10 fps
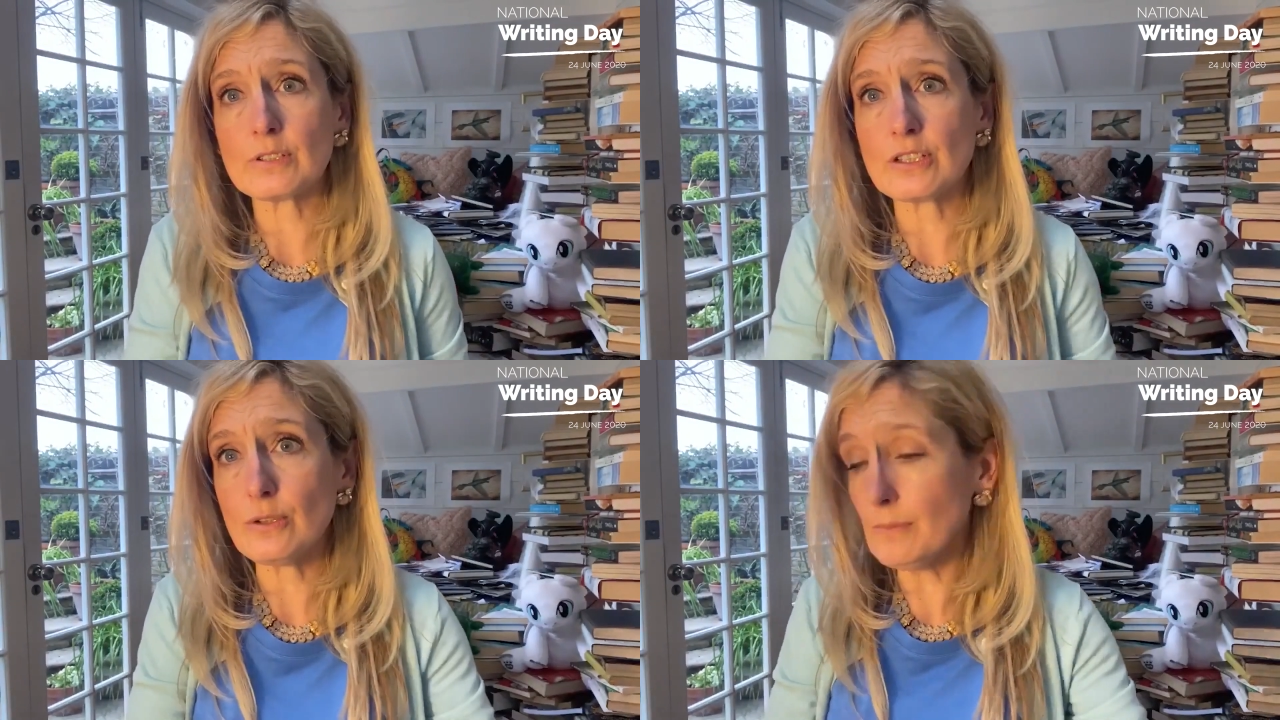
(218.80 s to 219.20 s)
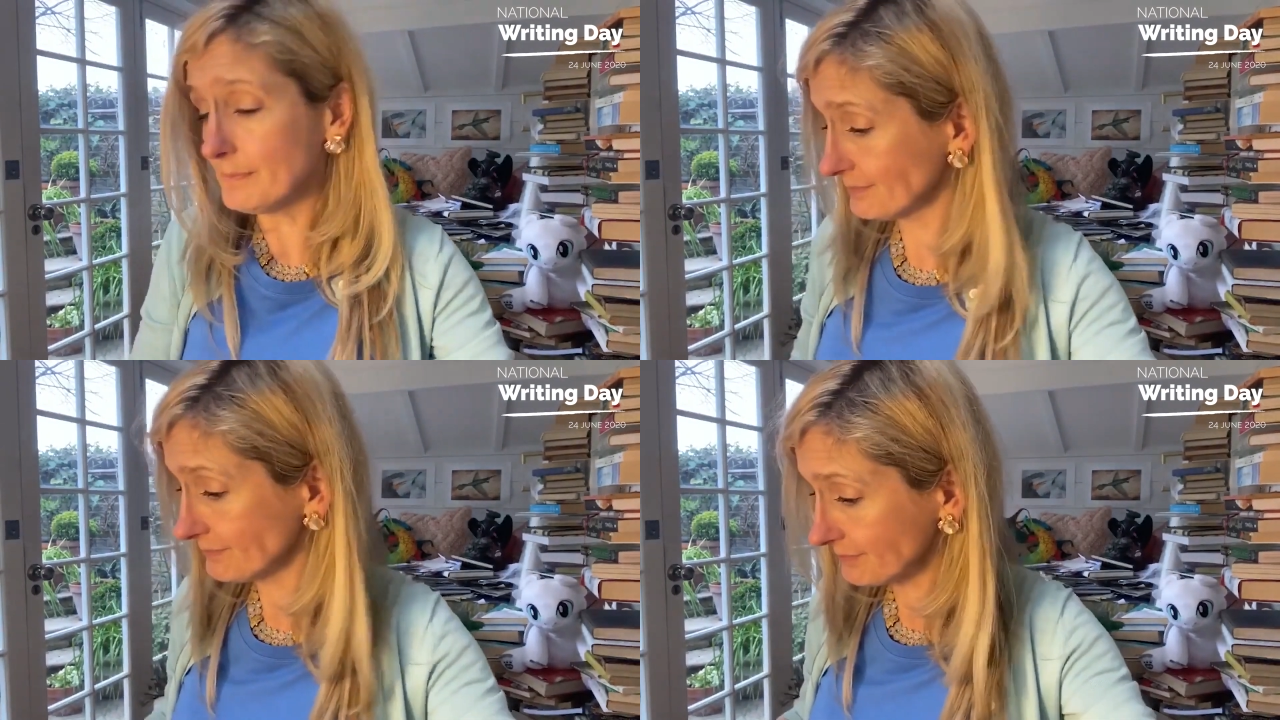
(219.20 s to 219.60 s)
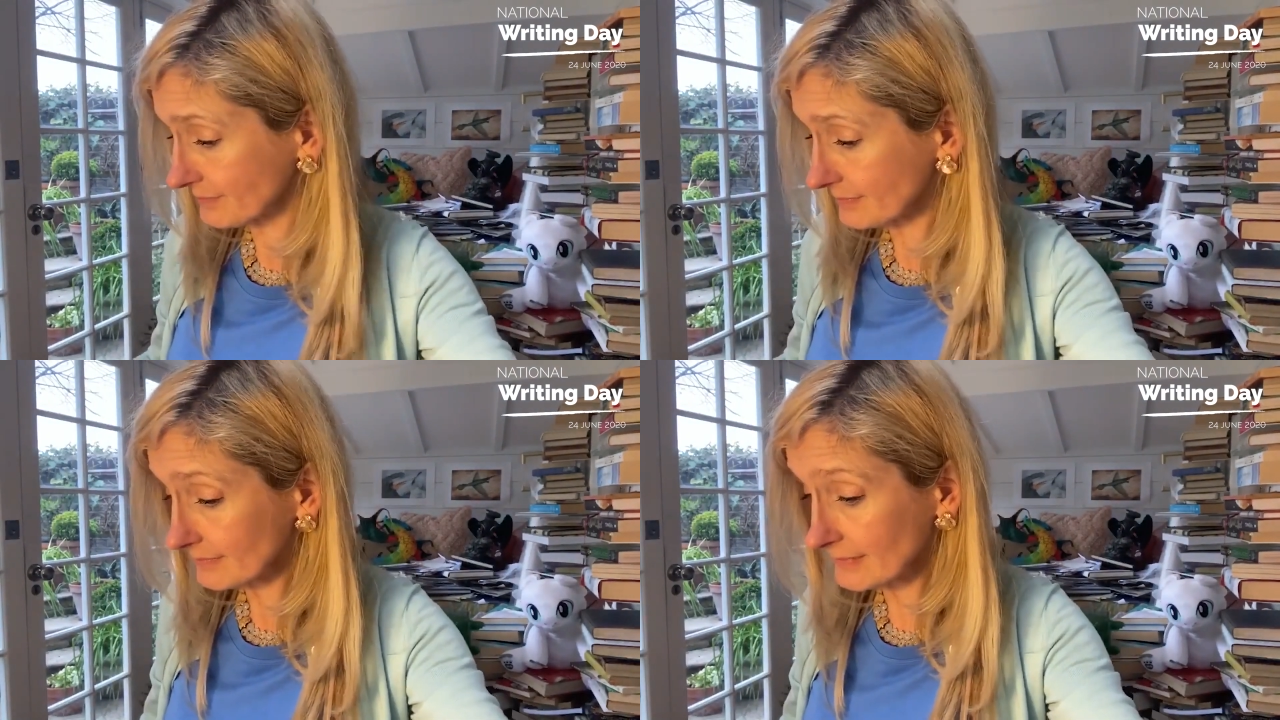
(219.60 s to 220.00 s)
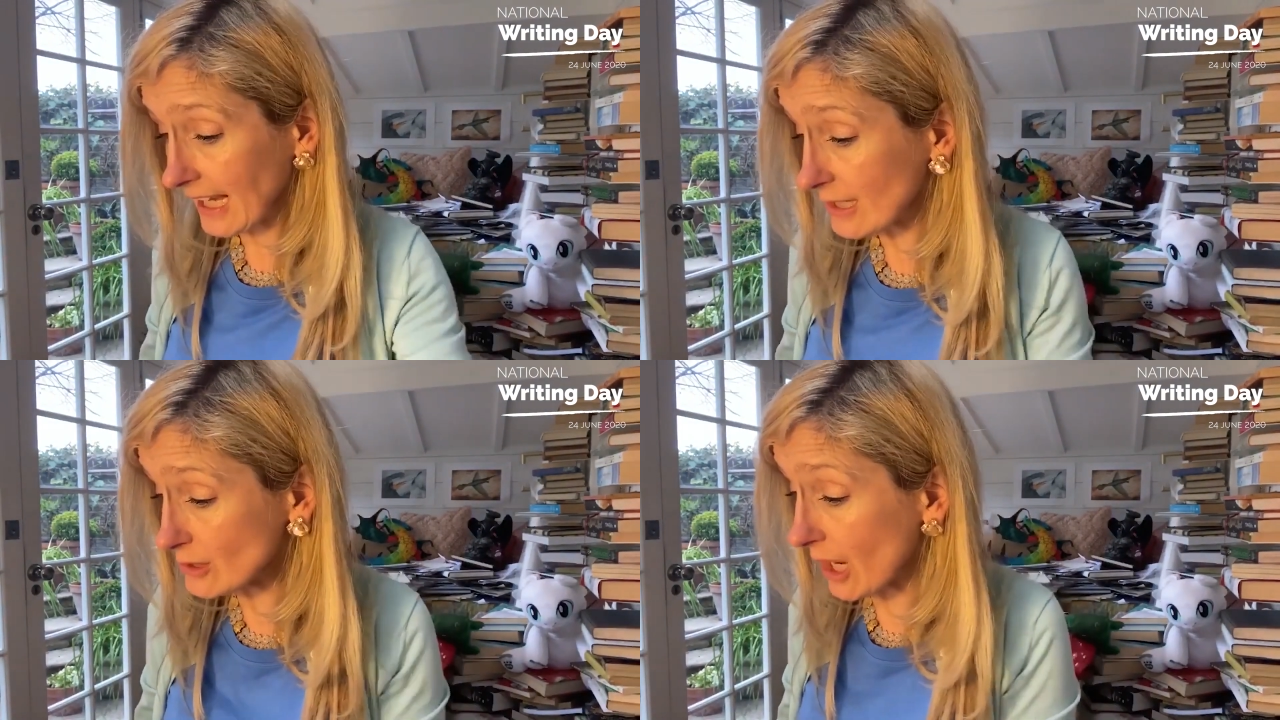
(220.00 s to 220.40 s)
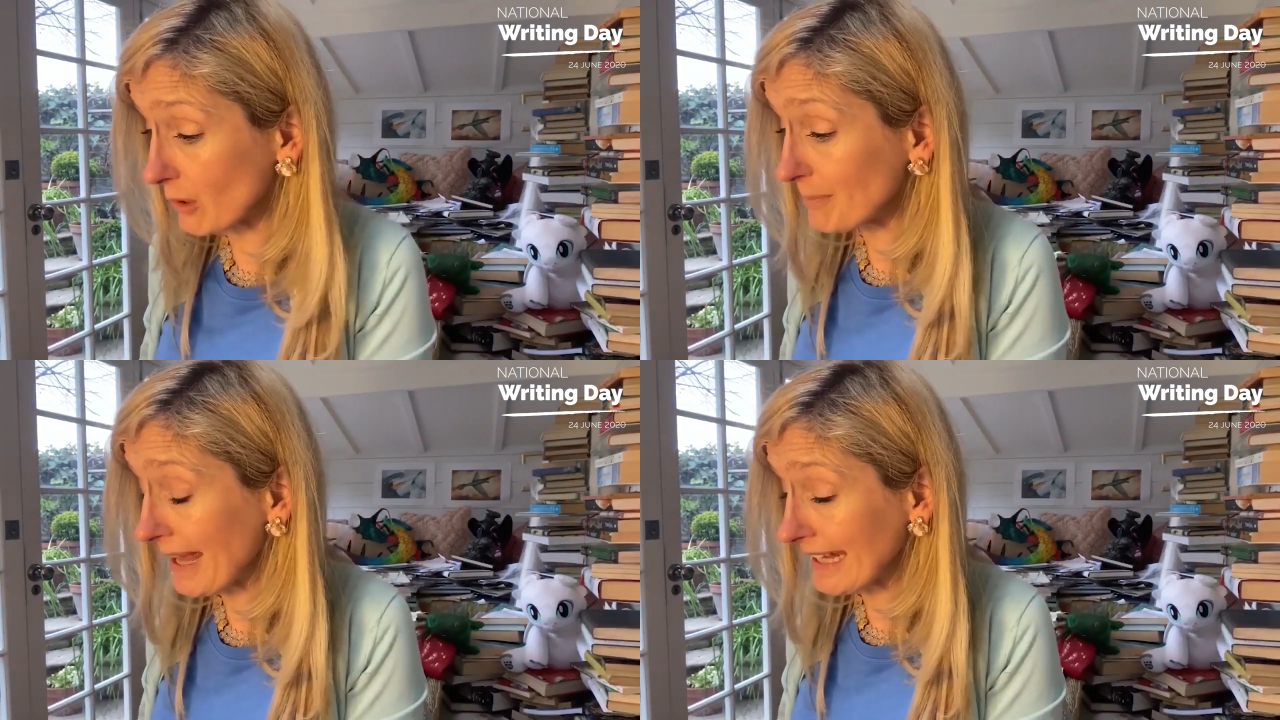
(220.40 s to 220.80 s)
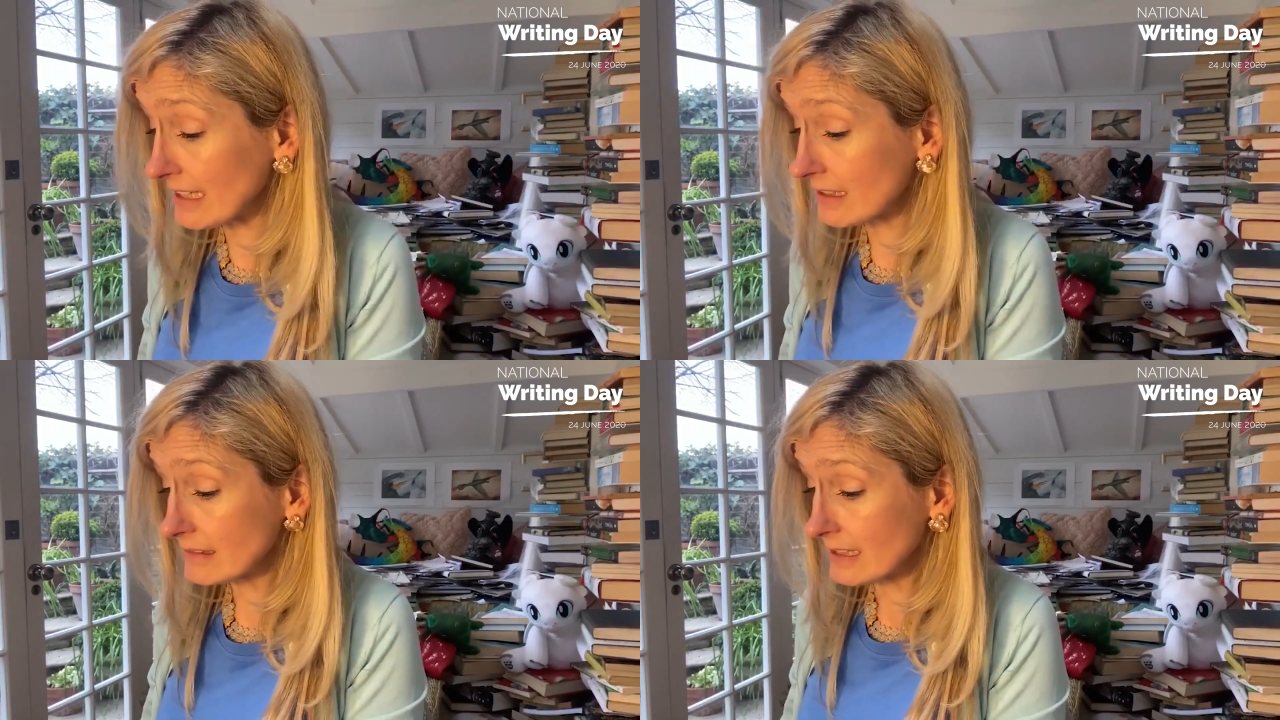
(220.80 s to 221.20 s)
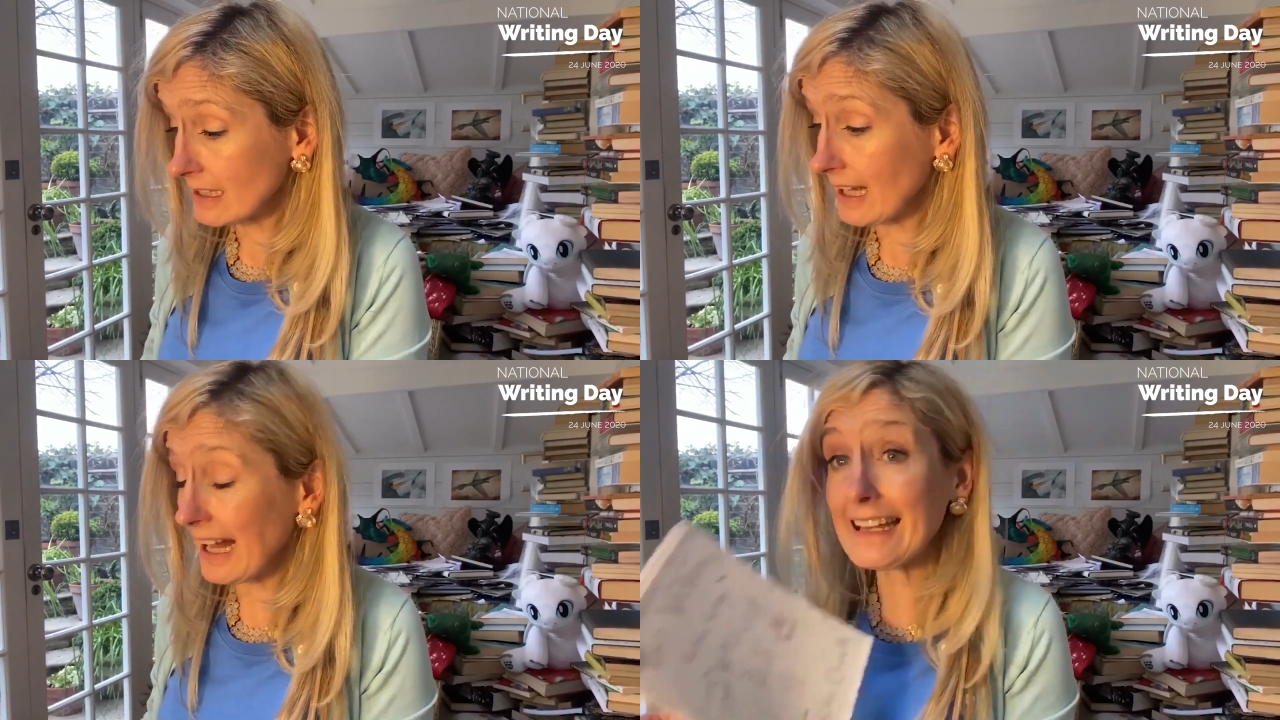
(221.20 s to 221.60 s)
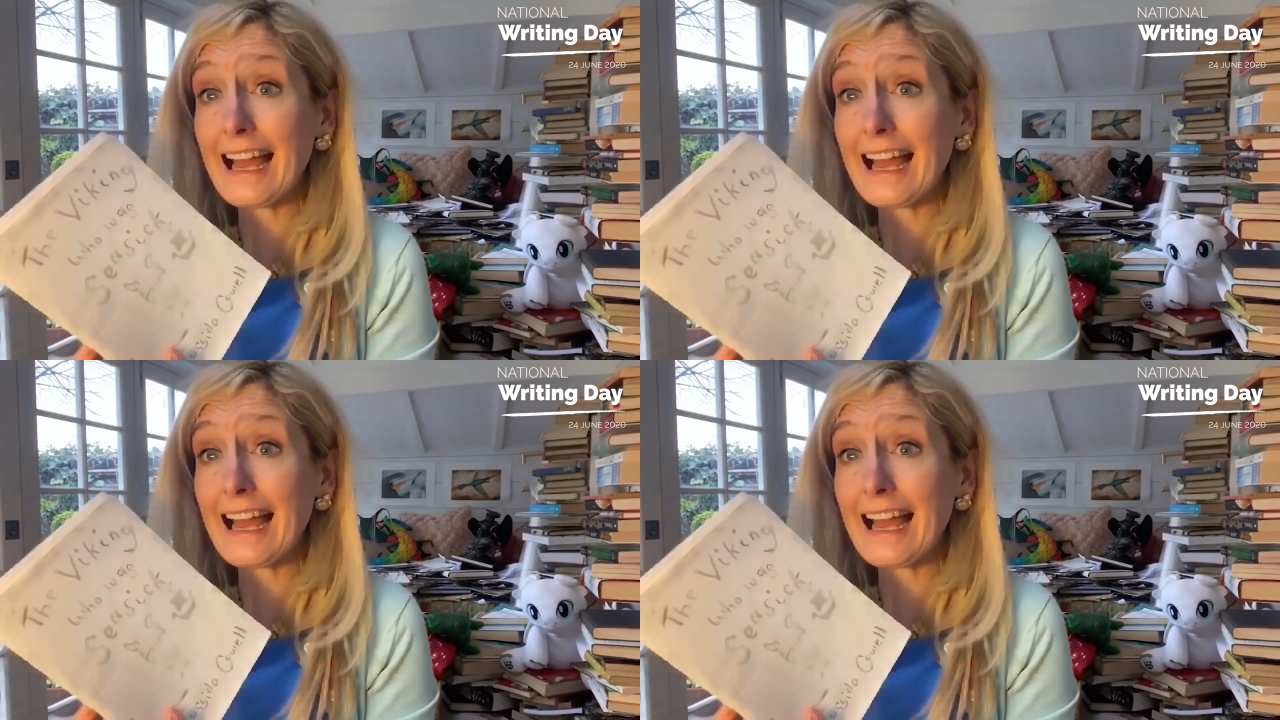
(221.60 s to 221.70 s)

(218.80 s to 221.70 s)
do is I will make an